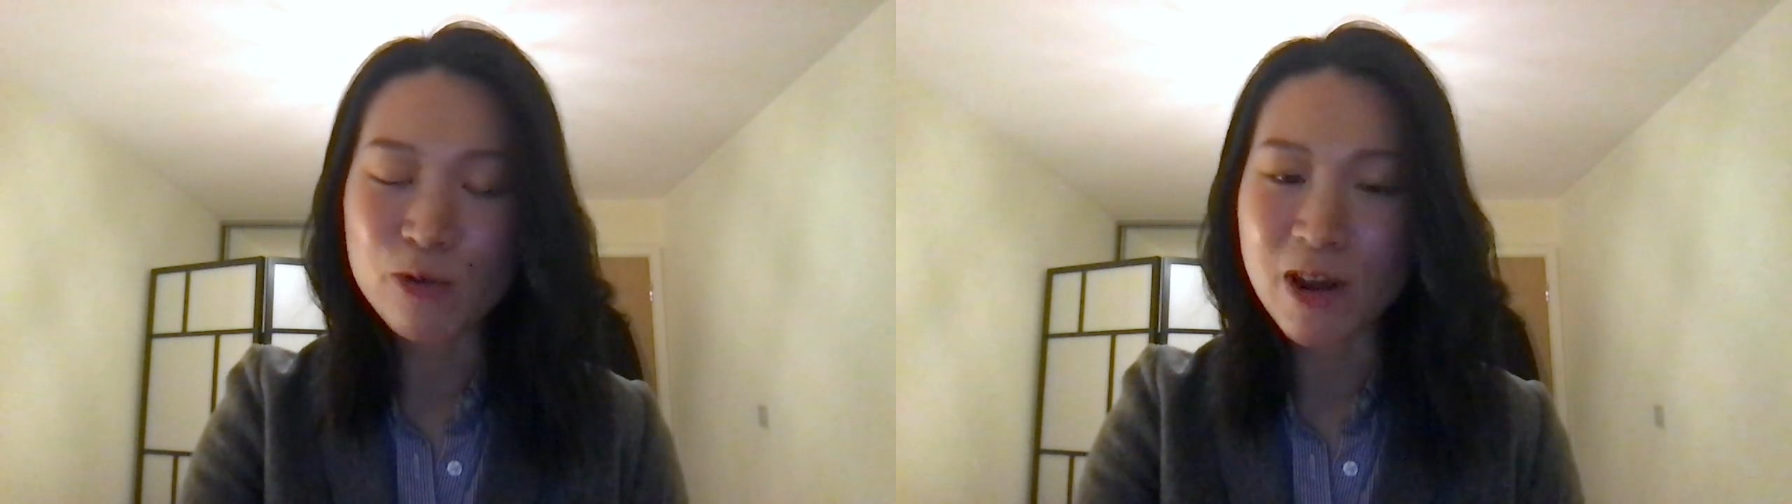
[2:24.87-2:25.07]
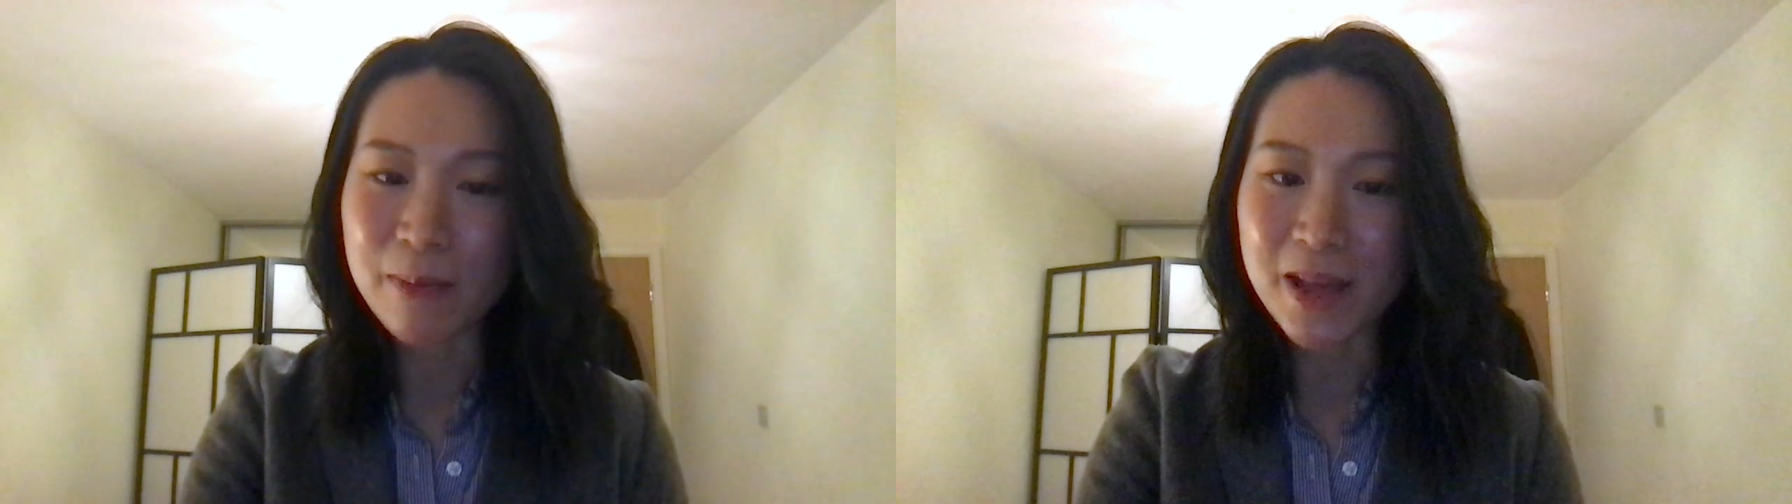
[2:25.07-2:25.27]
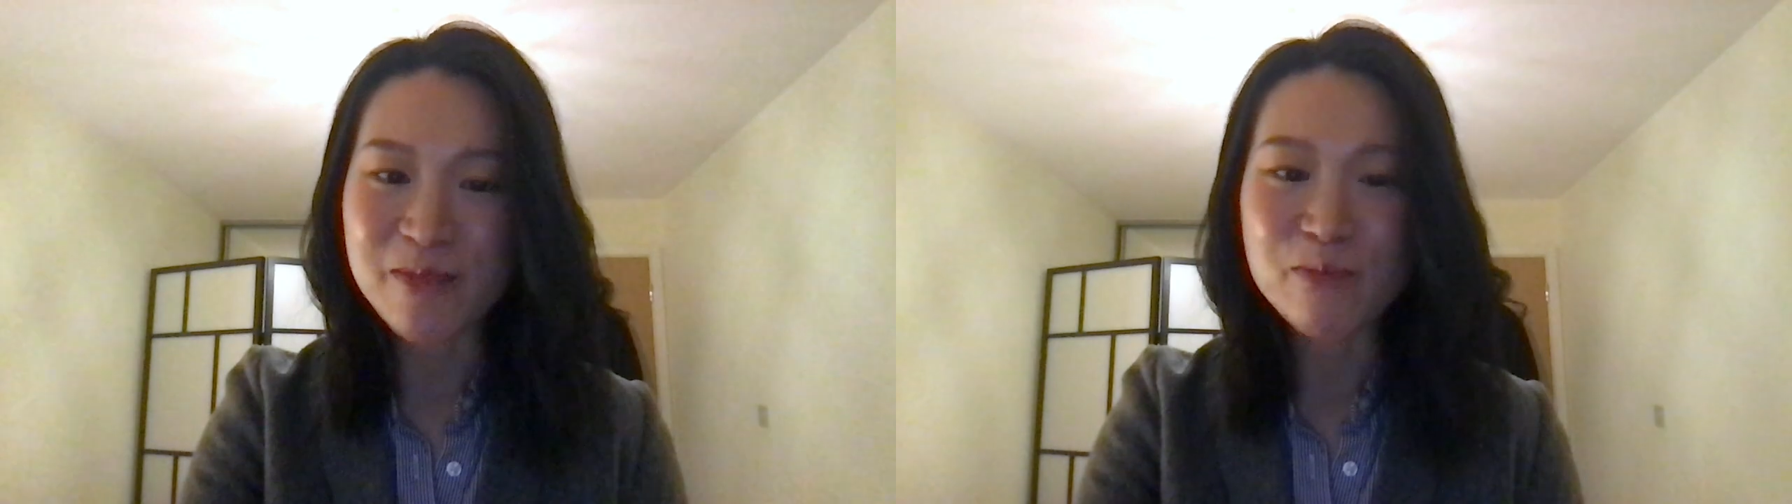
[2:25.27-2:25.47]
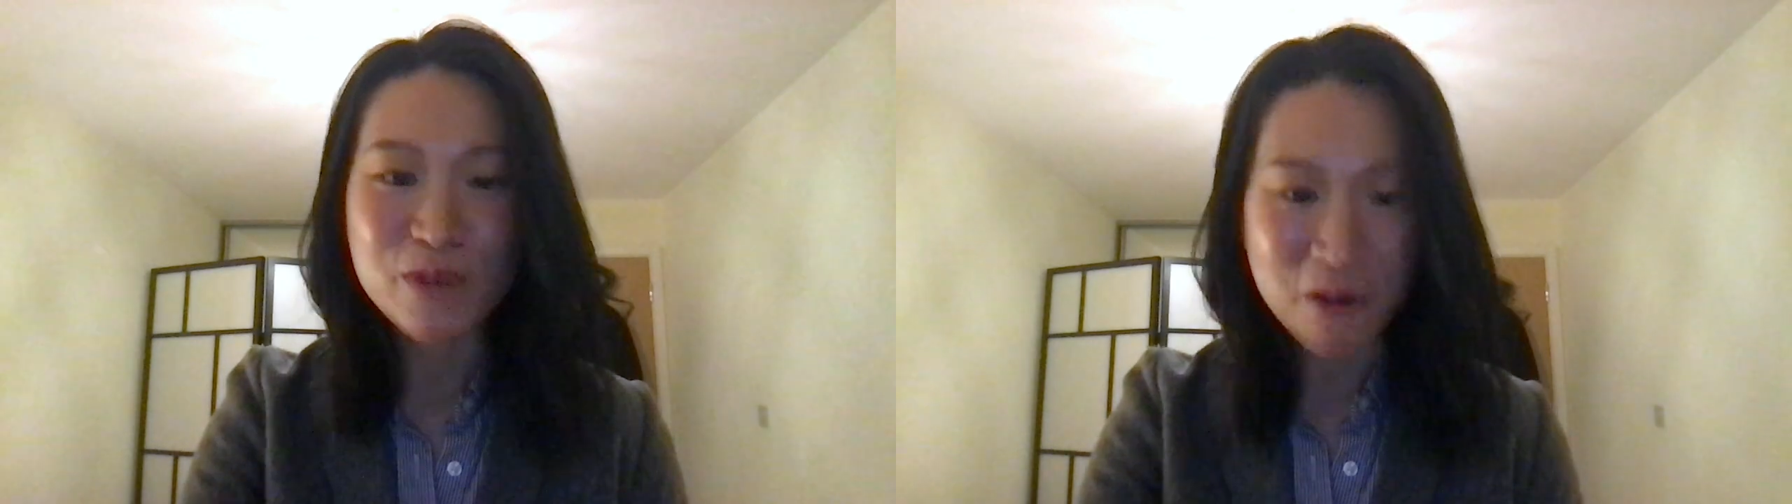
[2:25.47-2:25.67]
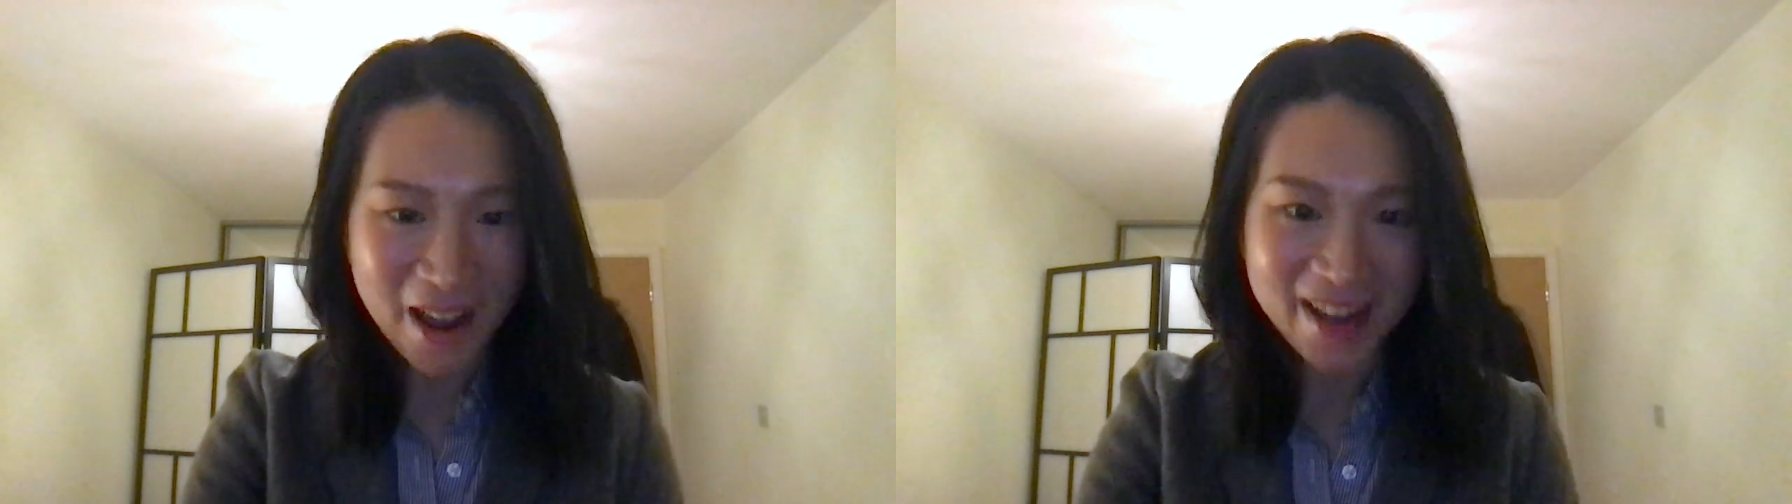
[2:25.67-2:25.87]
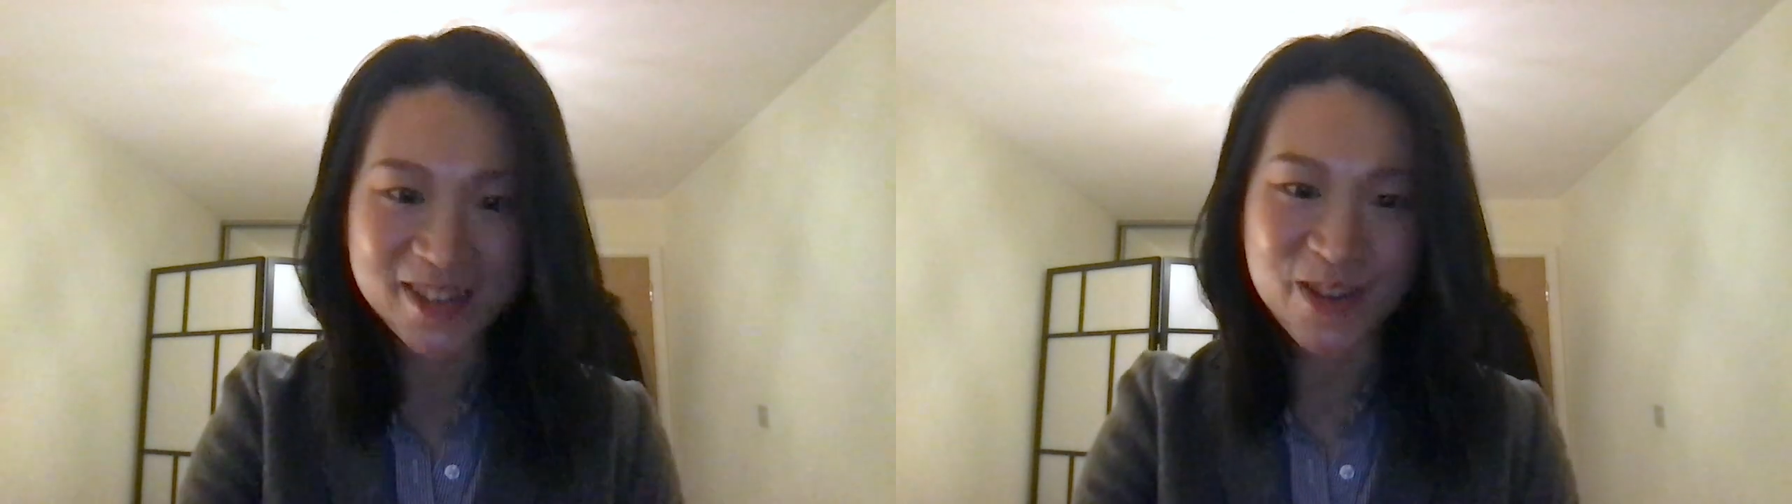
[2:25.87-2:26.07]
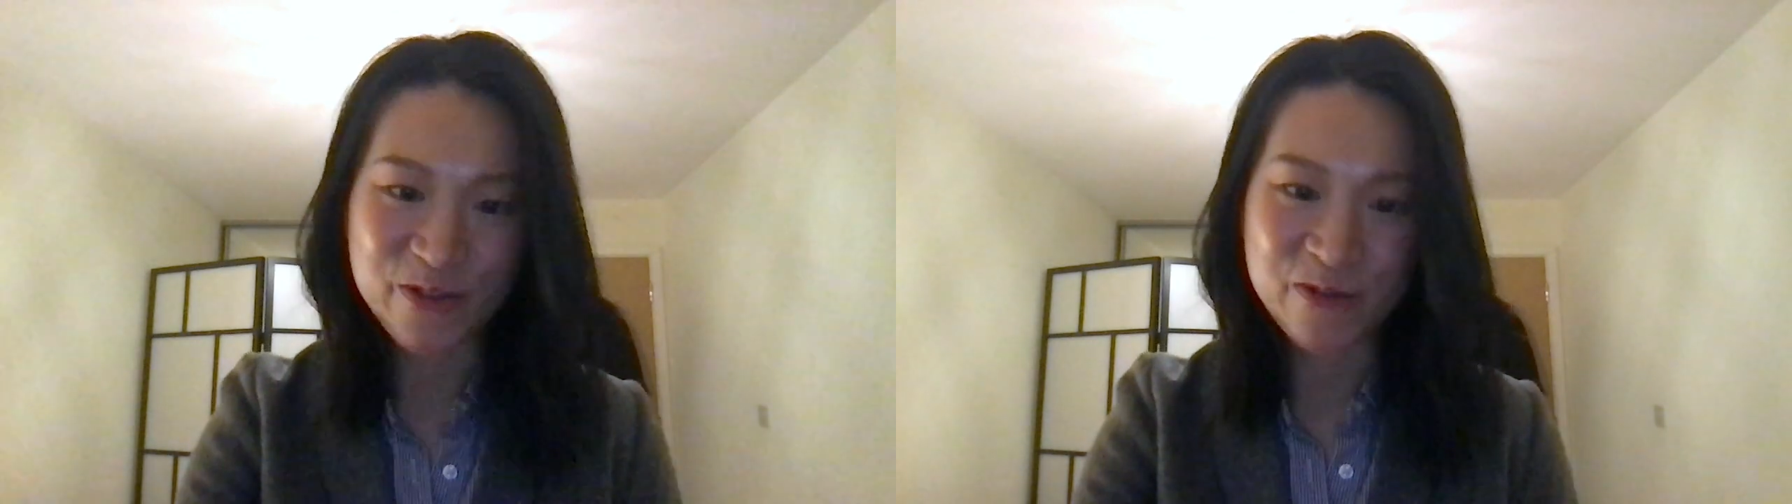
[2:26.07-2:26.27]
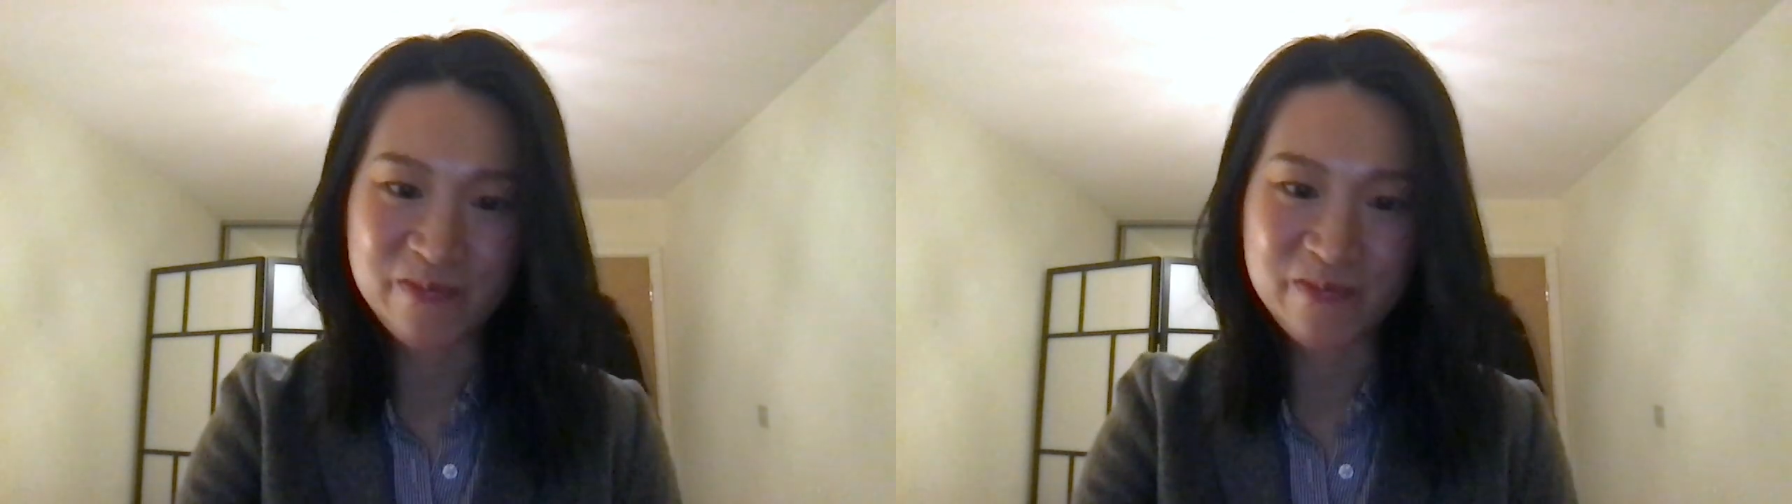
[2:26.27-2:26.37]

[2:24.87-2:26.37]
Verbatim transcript: remain proactive.